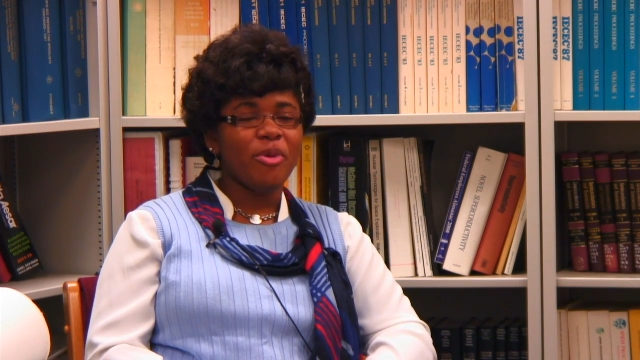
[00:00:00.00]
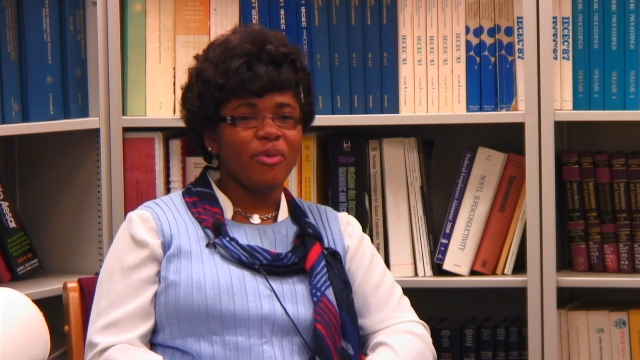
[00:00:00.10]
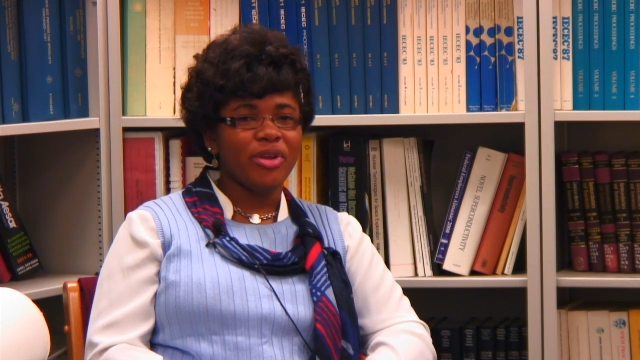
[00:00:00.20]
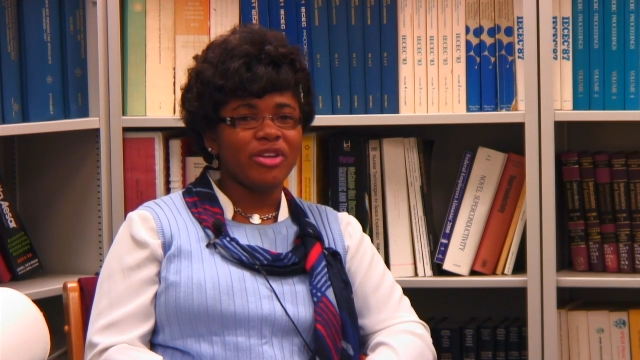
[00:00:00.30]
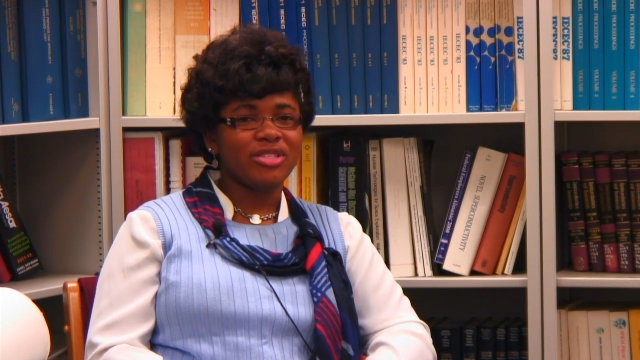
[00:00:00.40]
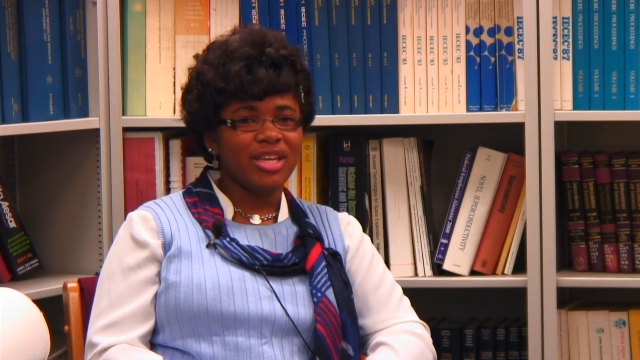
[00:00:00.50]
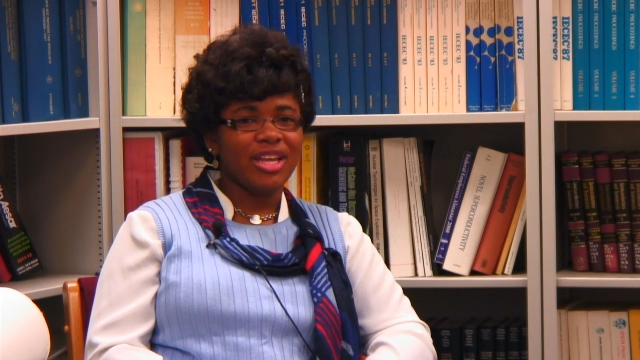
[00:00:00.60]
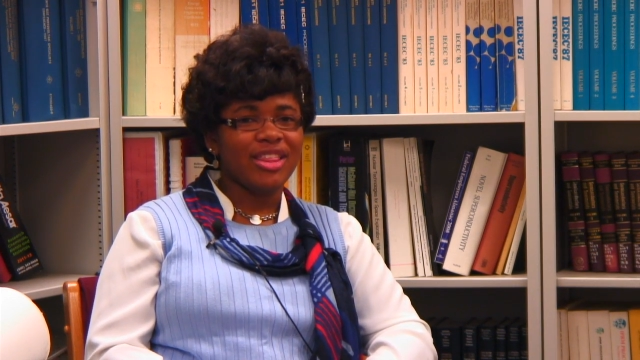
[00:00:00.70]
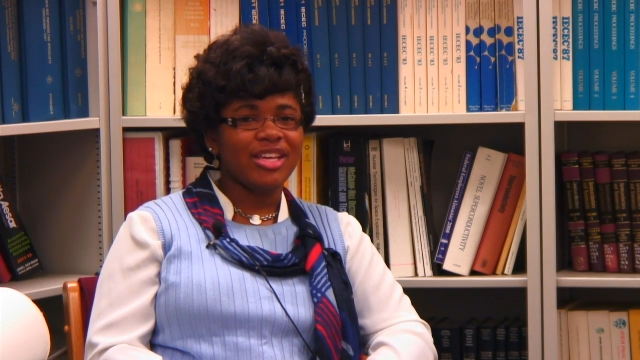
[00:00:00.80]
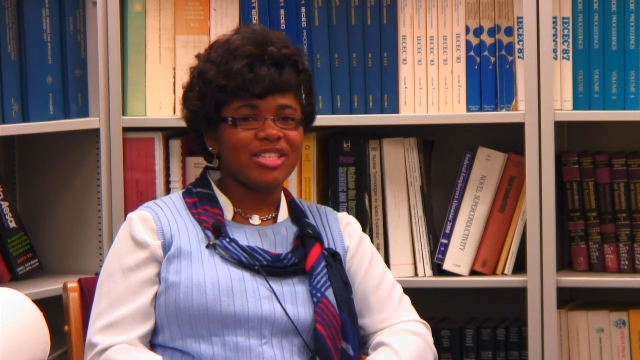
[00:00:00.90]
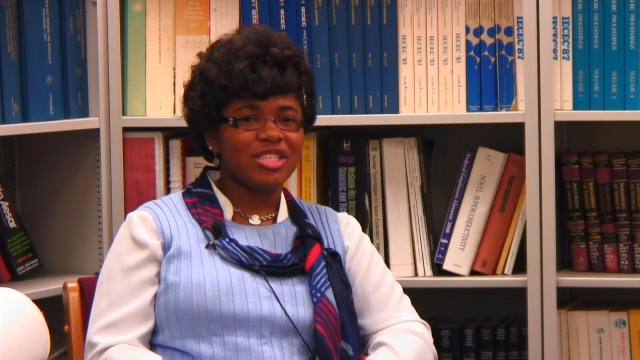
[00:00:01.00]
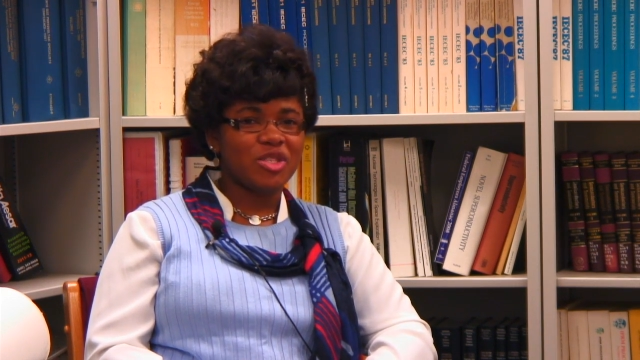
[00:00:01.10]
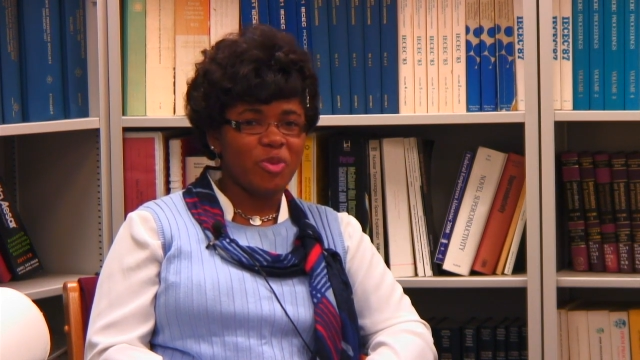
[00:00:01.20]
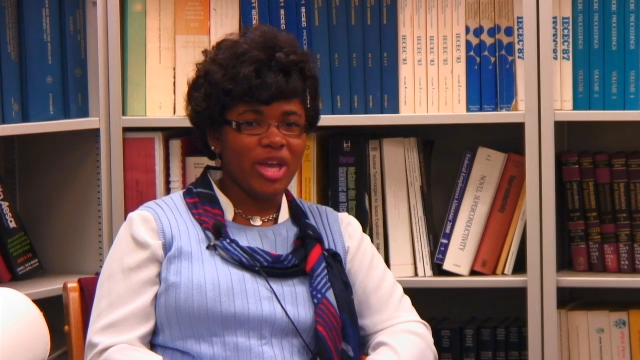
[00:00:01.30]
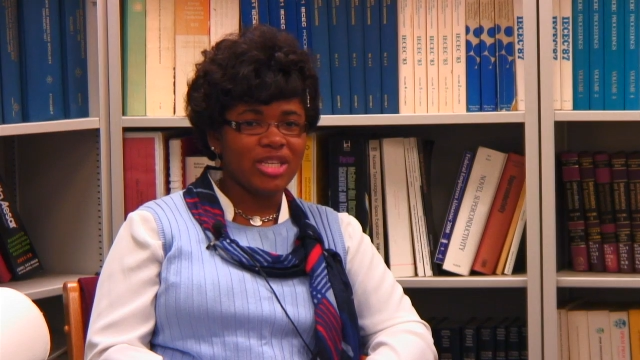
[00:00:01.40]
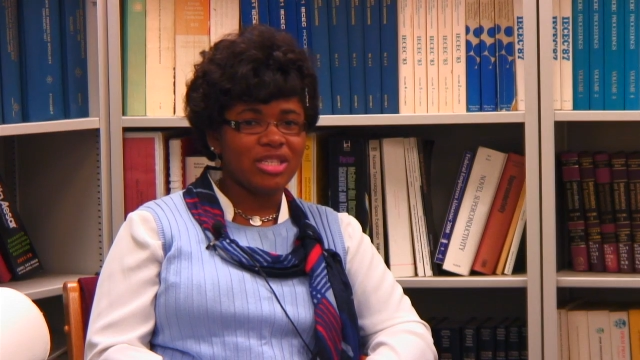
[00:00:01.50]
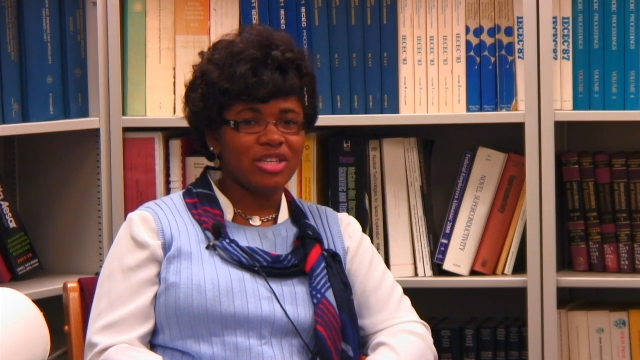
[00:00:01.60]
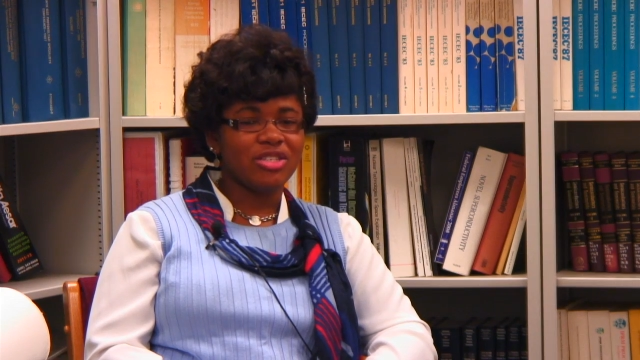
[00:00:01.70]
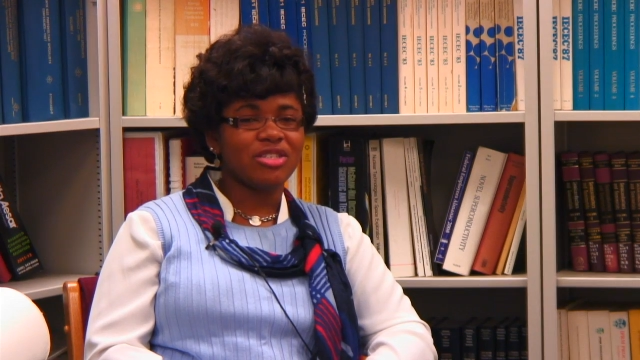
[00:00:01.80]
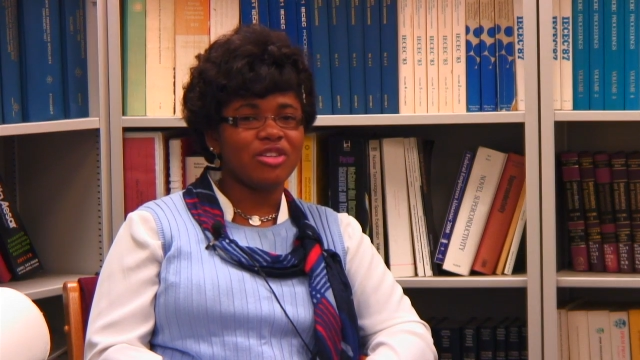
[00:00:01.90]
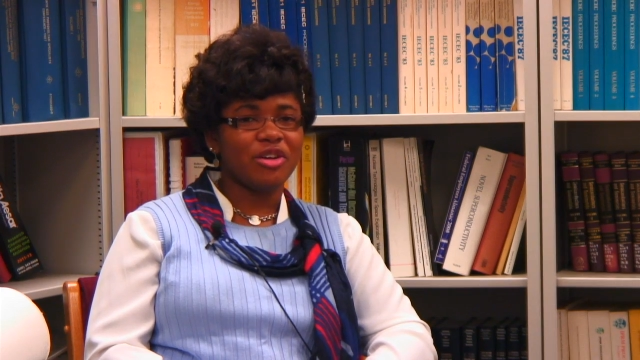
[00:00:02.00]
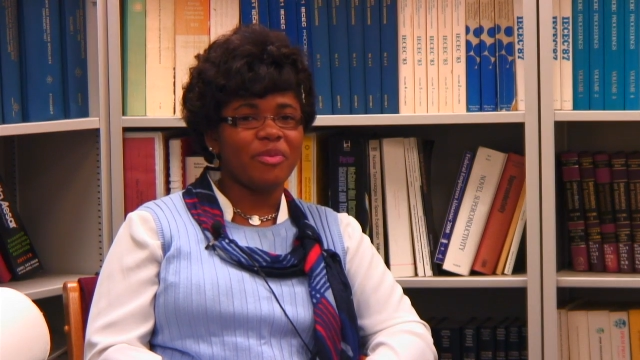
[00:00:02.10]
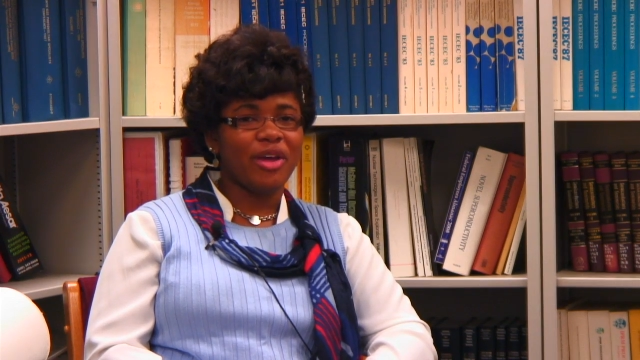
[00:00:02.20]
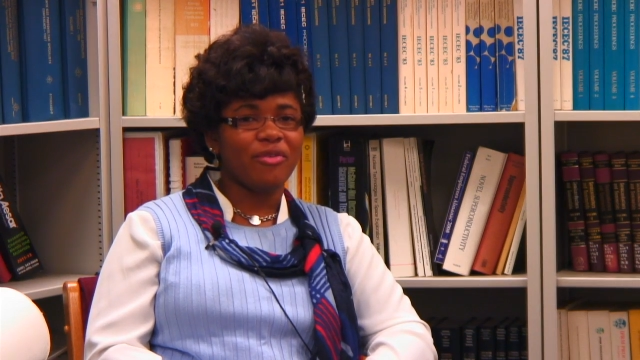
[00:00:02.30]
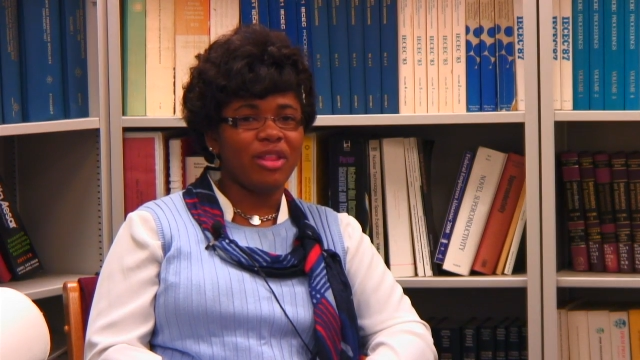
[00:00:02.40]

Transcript: but when you're sending things to space, there's a certain amount of